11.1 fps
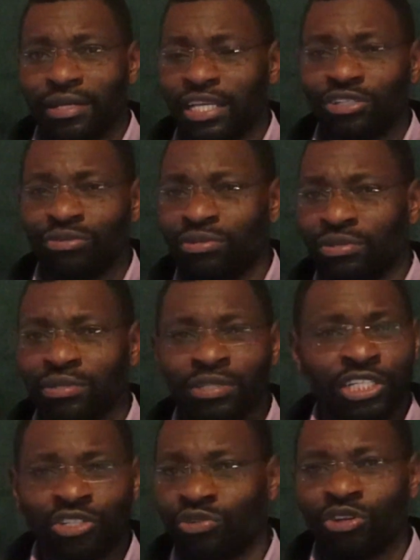They should
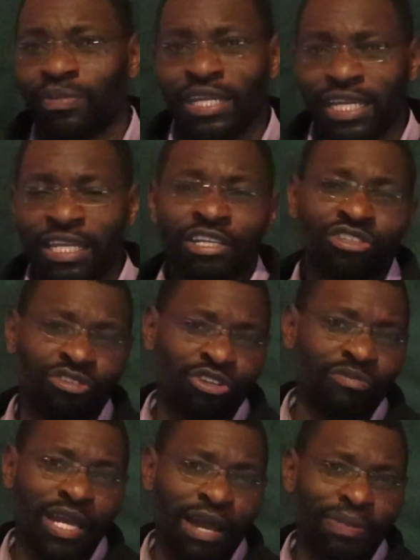they should not be they should
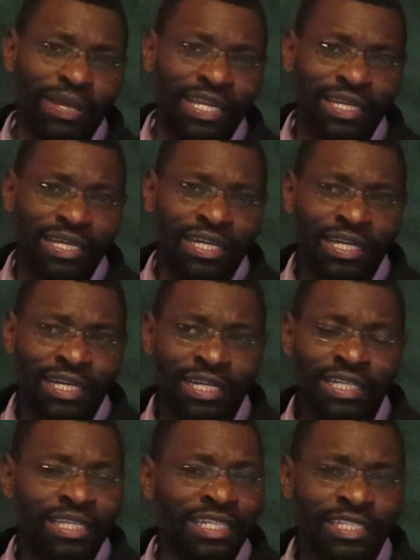not be happening
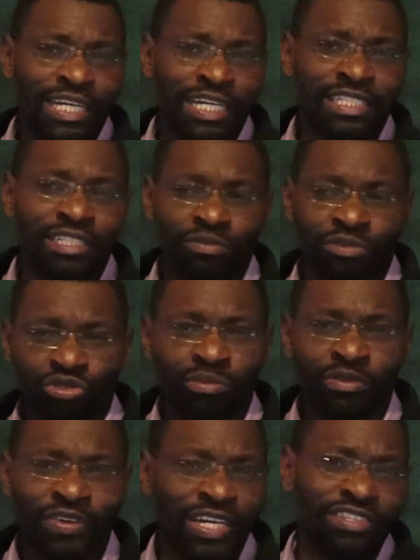uh, in this country. We should
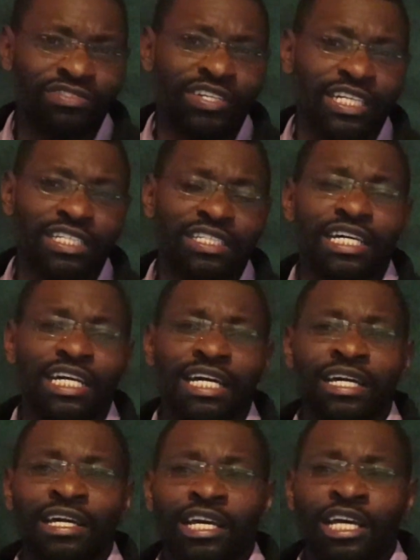be very strict
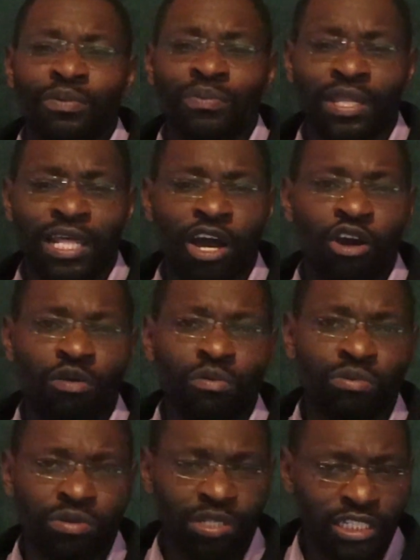uh, with
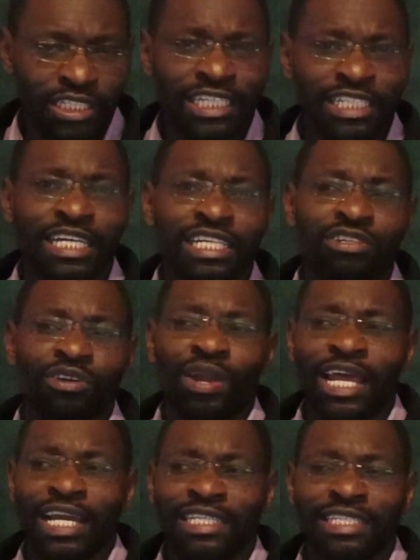how data is
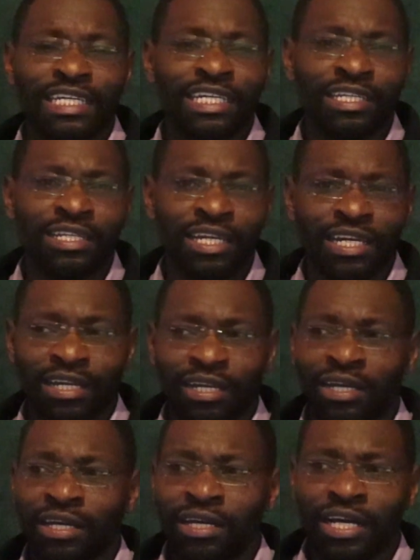collected and uh,
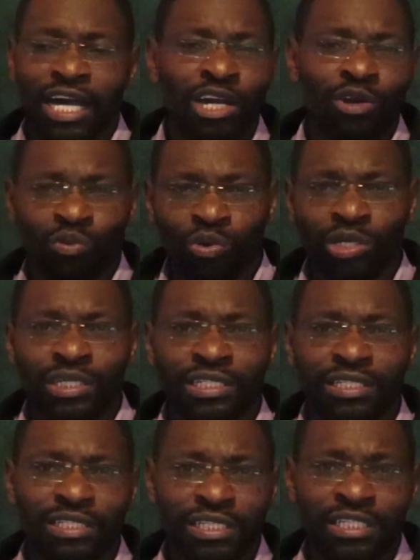and what
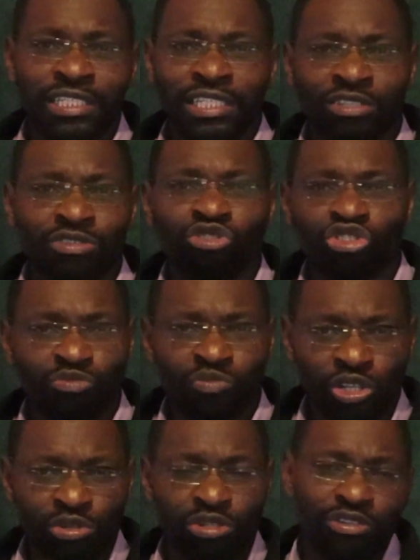is it going to
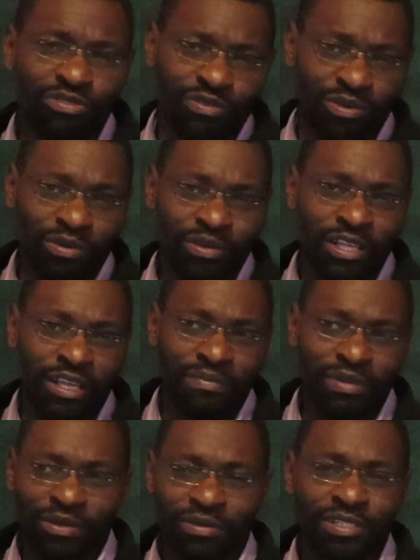be used for,
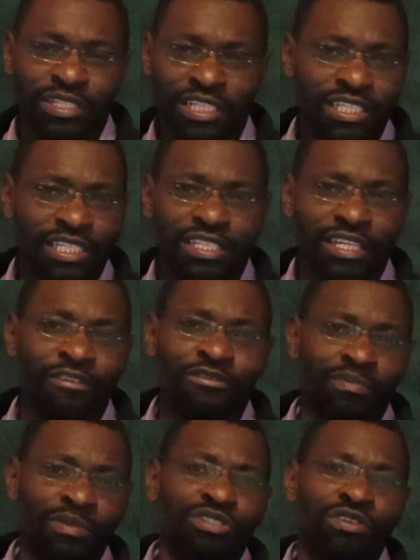because this is
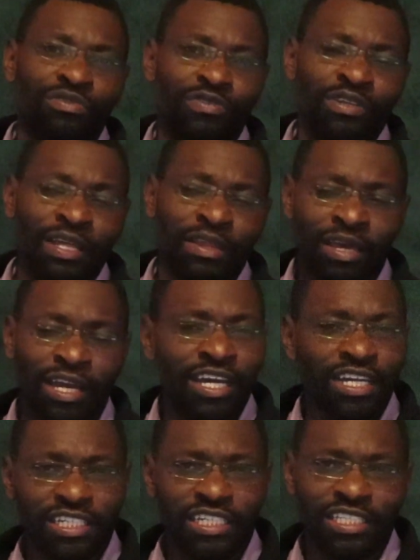information for the, the
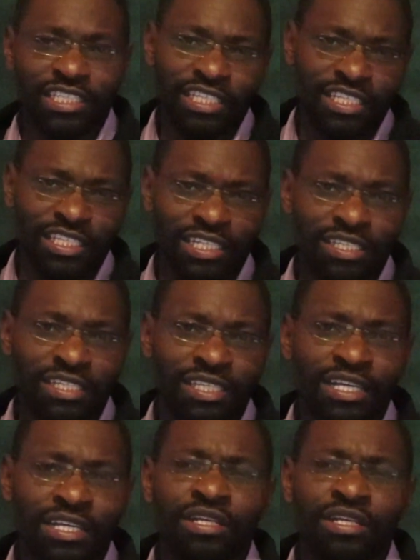country's citizens.